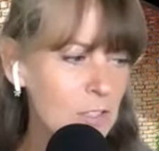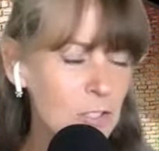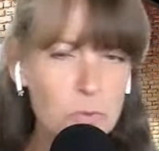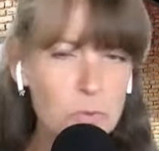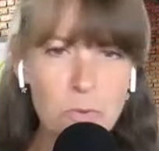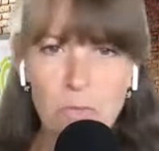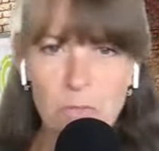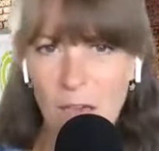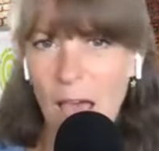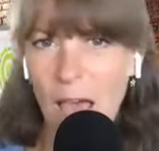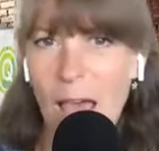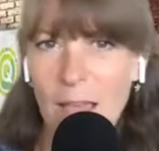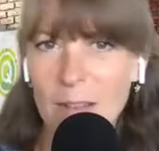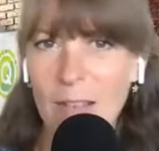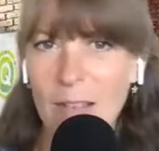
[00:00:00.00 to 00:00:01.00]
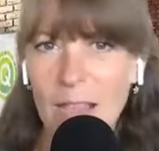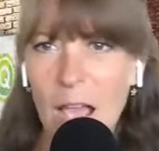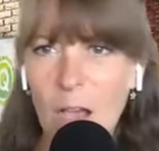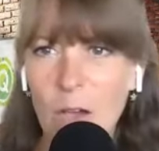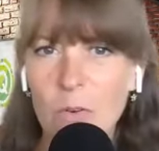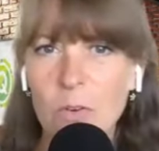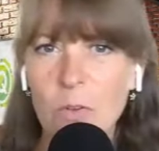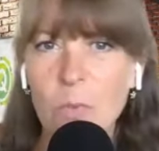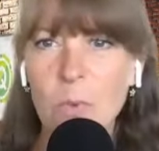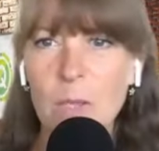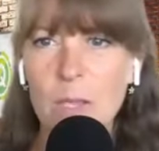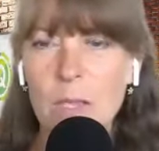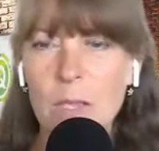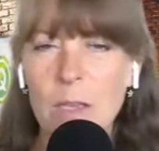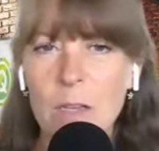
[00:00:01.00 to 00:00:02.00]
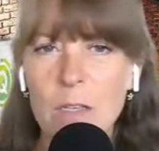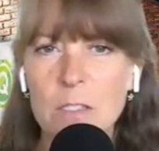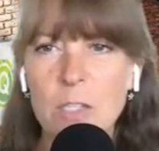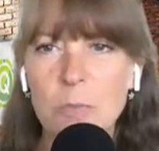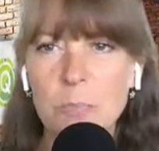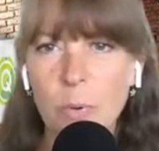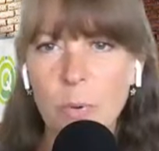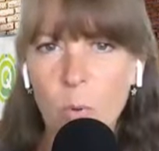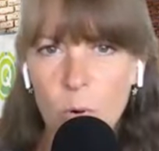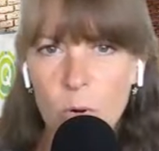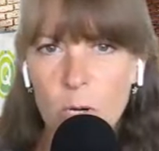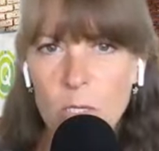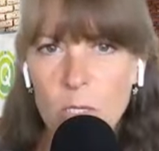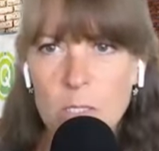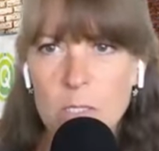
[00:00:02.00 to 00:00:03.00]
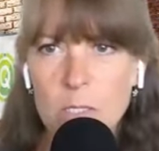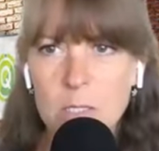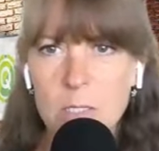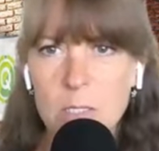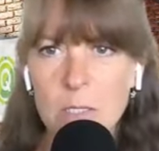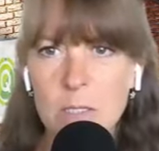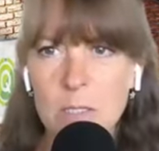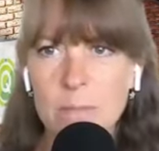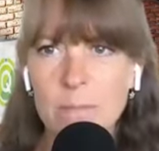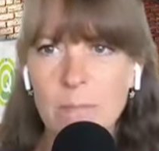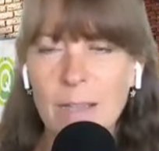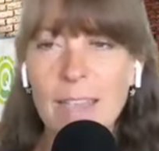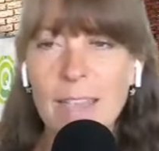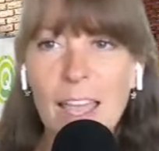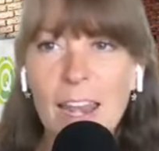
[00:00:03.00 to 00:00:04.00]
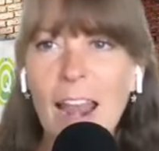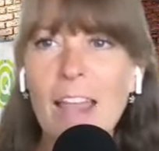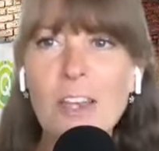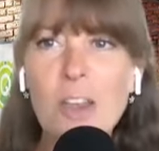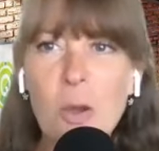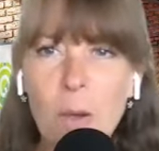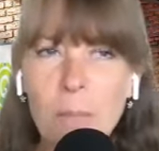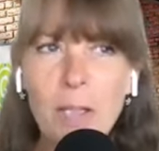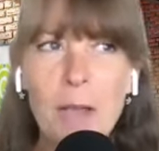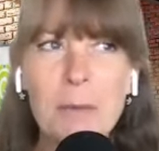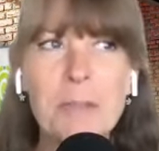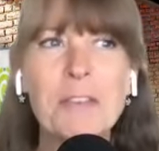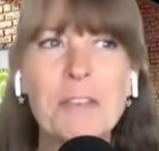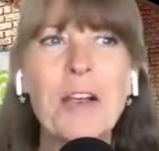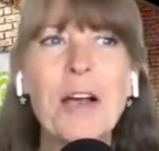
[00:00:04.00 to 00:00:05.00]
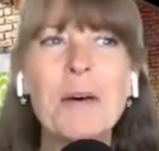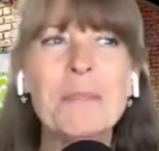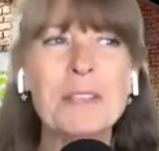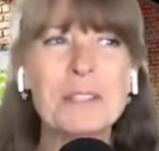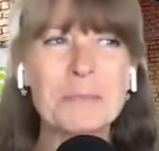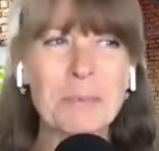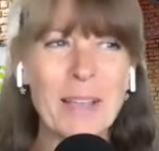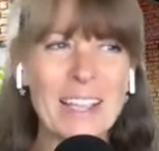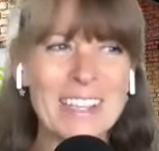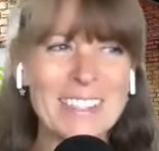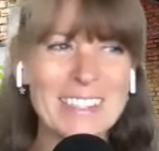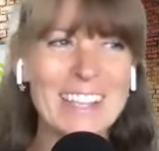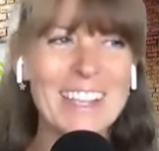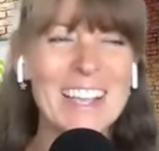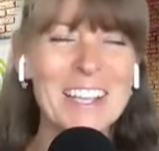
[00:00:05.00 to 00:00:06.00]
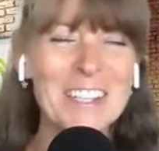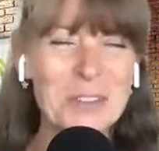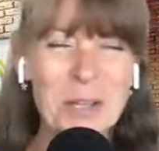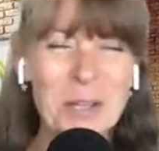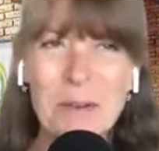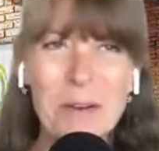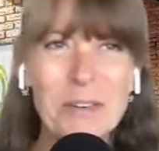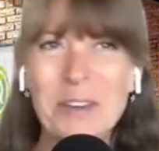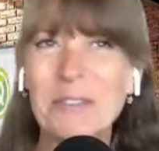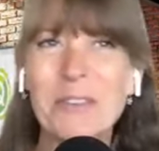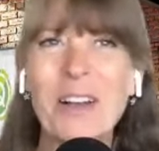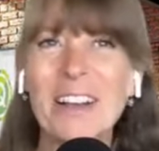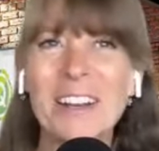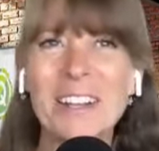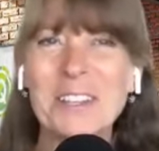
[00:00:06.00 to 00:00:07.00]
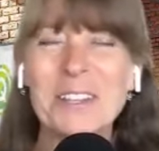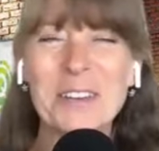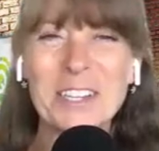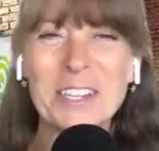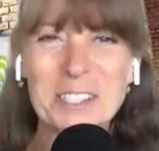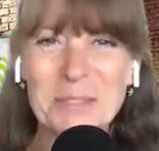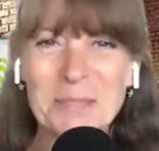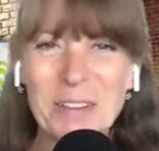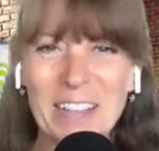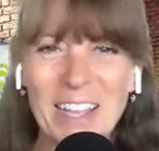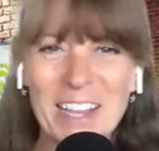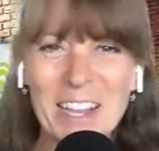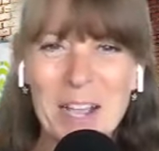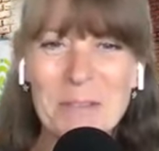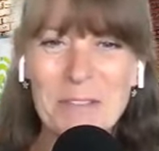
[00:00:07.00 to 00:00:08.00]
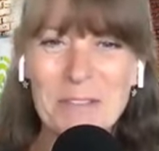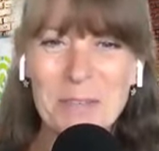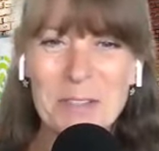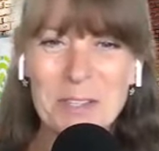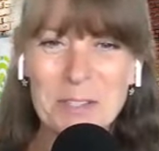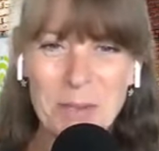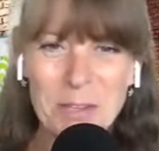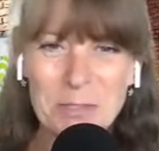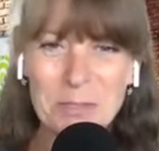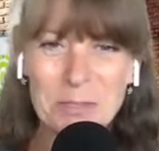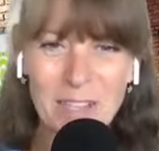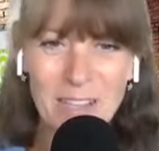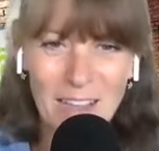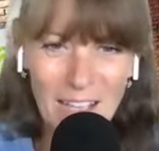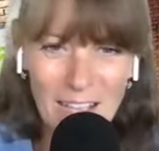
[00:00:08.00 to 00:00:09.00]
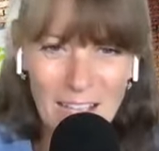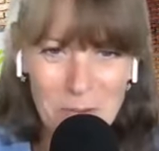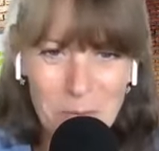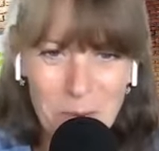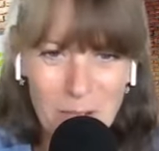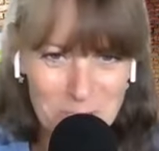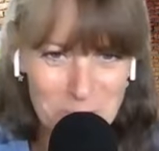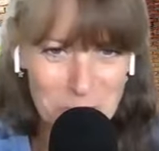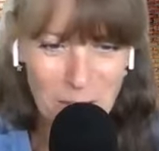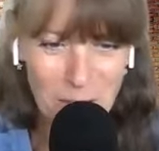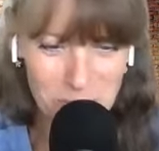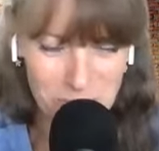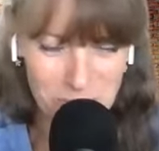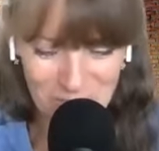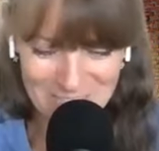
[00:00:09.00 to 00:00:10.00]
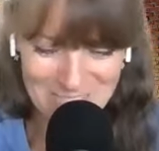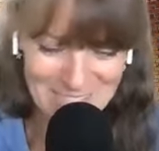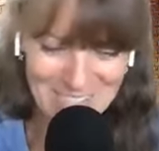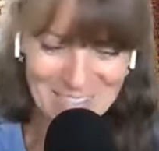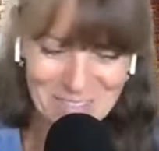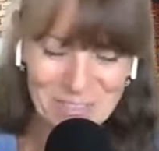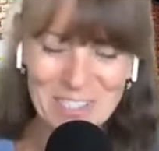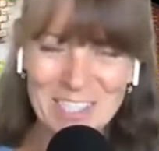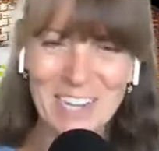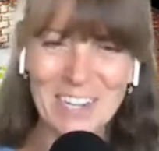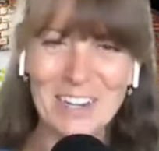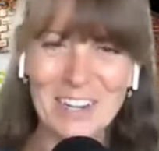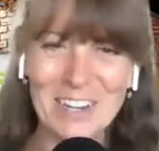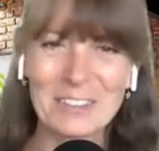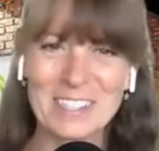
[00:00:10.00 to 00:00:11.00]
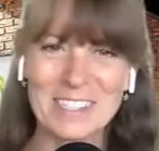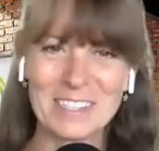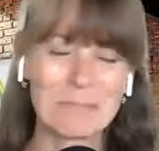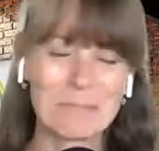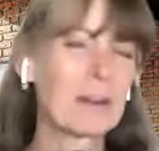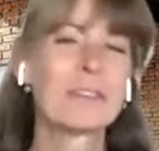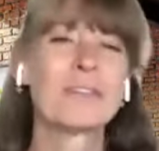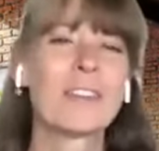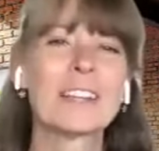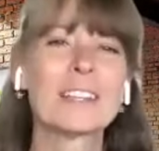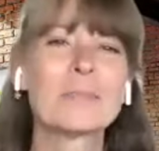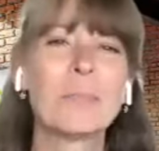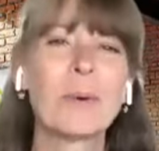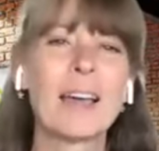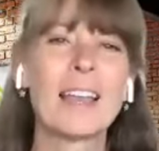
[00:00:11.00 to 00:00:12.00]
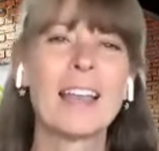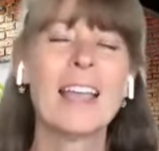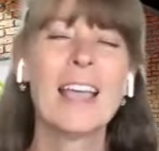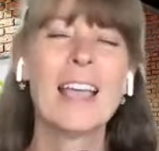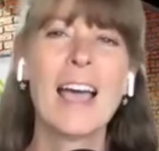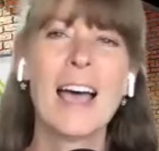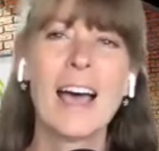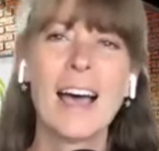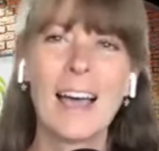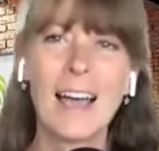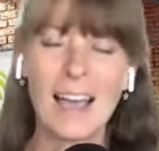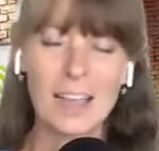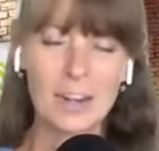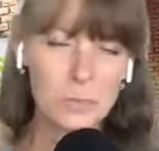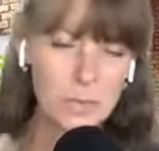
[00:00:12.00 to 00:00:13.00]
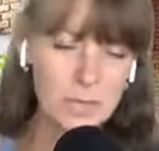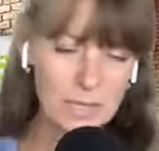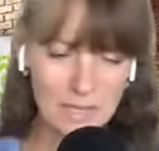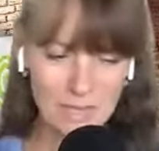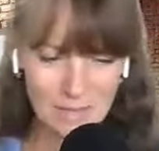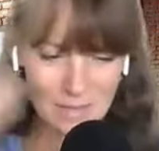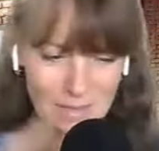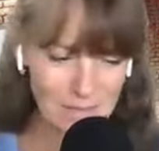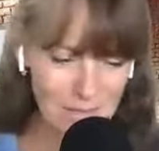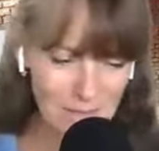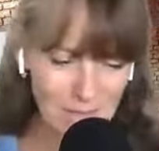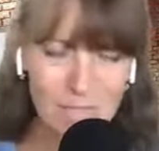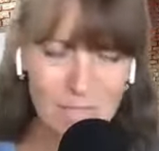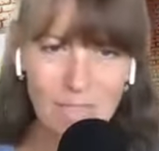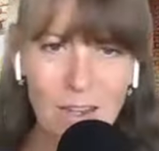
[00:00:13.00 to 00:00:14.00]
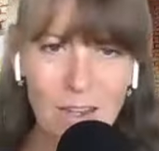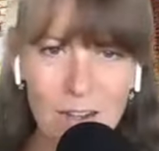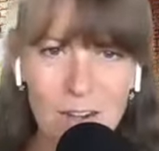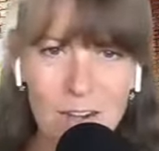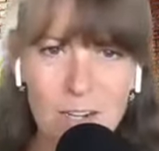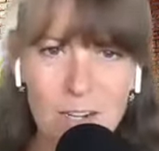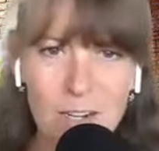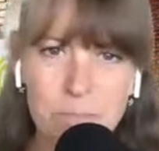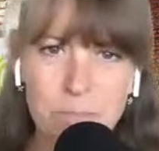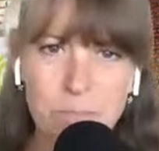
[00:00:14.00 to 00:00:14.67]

do that? Like, how do we support? Again, I know I'm coming from this place, so I'm already wrong in the question, but, like, coming from this place of, like, I want to help fix it, which I know isn't perfect, but how do we get there?